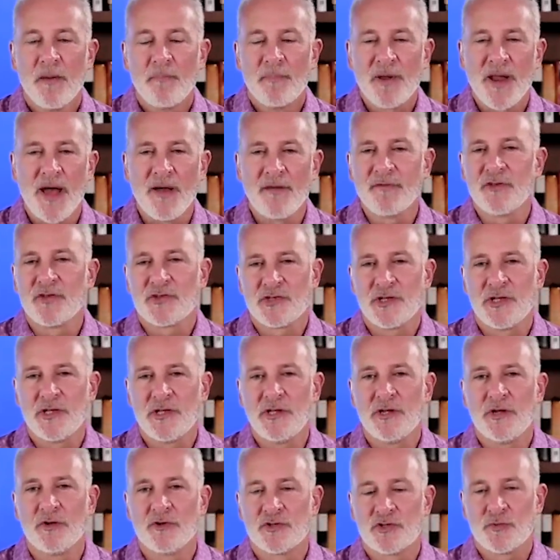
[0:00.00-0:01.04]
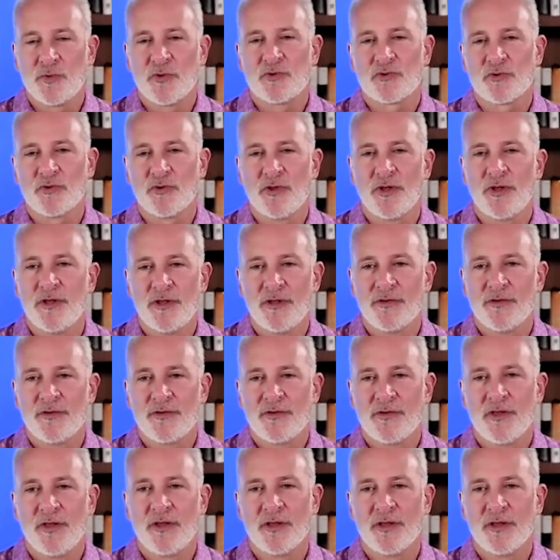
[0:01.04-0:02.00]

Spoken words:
But obviously, you know, Switzerland is,